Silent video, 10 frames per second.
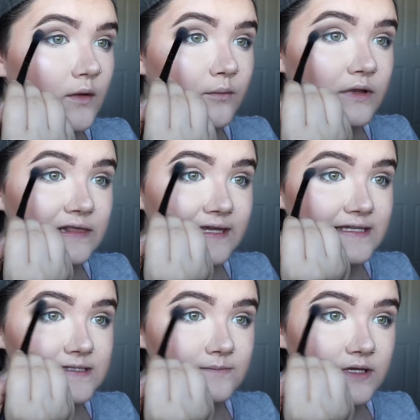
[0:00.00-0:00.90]

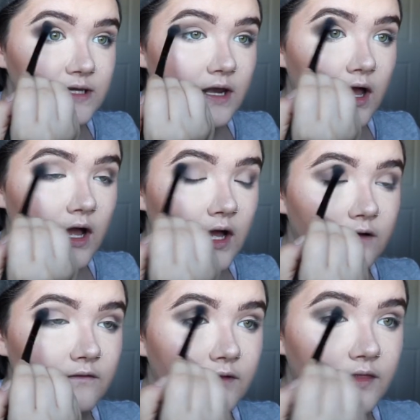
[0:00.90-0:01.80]
placement
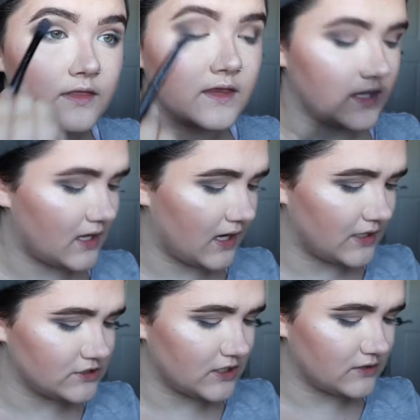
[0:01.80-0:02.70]
of the
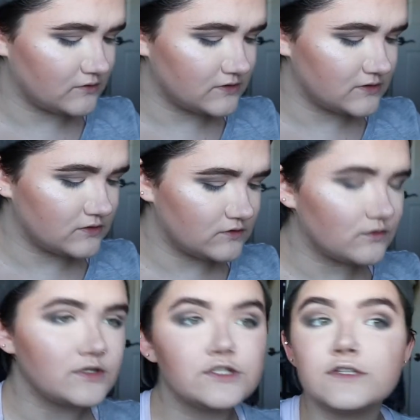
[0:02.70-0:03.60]
eyeshadows to
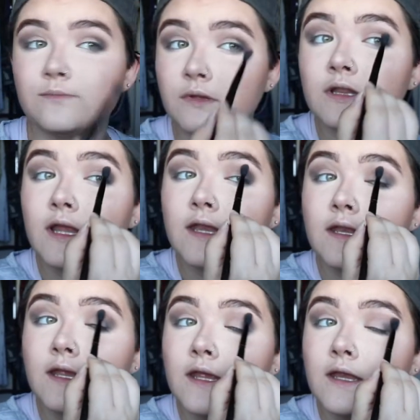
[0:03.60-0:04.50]
sort of just
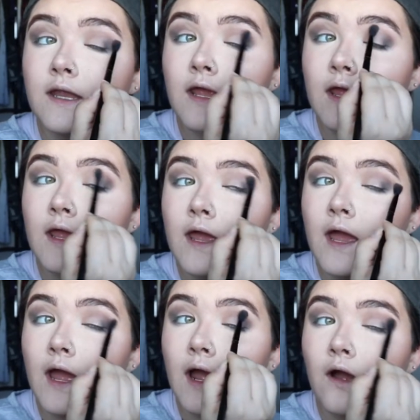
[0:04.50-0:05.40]
blend it
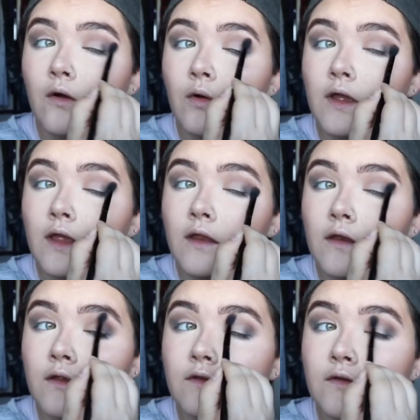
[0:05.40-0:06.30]
out
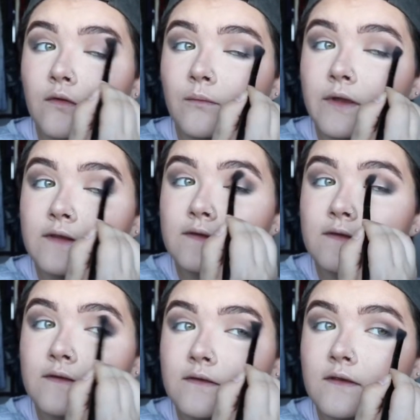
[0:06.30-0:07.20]
into my
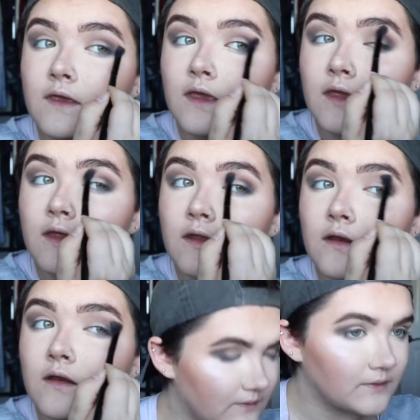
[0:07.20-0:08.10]
skin.
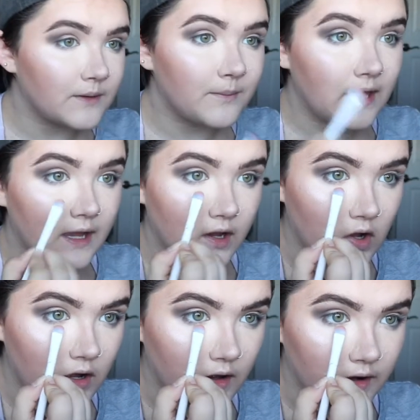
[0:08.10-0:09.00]
I'm gonna pack
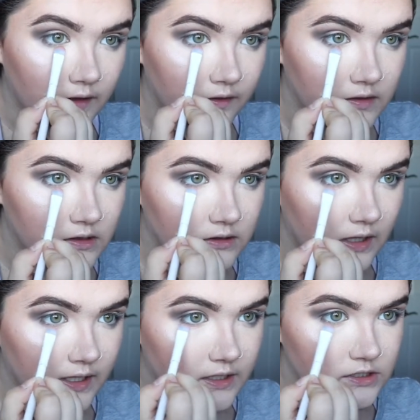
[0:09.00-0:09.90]
on the
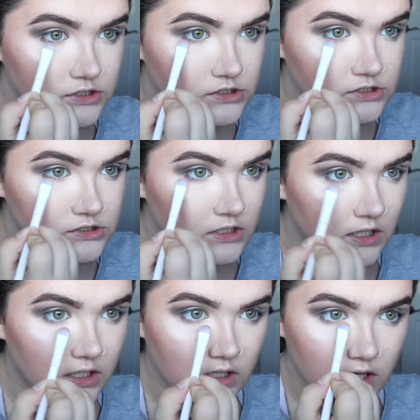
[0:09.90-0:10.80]
lightest
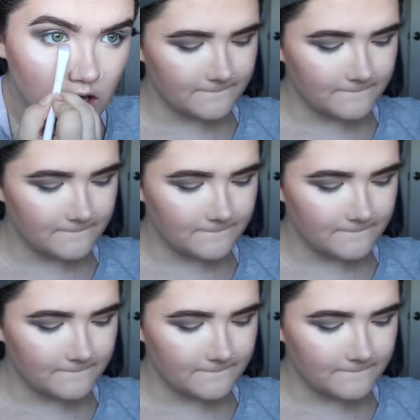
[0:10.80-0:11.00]
shade.